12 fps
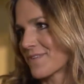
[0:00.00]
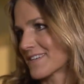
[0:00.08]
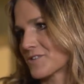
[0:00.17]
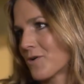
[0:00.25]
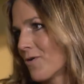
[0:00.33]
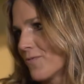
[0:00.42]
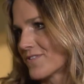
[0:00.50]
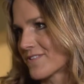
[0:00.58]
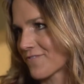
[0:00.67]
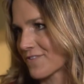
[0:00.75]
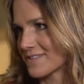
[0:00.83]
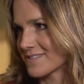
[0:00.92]
brings a whole
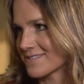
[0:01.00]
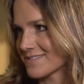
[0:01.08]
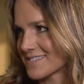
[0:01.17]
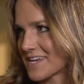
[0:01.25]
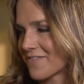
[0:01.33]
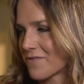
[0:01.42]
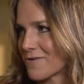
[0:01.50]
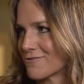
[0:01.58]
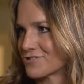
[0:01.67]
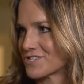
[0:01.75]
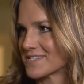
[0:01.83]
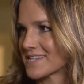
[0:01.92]
different set of
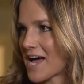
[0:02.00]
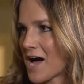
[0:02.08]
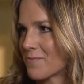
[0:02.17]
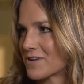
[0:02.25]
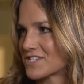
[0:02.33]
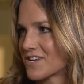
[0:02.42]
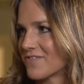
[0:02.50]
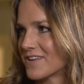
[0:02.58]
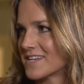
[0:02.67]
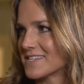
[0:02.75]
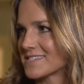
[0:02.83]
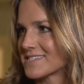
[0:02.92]
emotions. That how much of
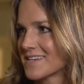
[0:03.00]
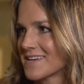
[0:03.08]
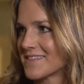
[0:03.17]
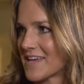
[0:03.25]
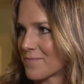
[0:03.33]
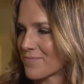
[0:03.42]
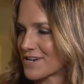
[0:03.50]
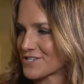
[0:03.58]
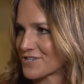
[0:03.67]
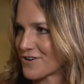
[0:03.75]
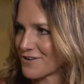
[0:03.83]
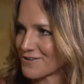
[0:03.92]
it is that pressure on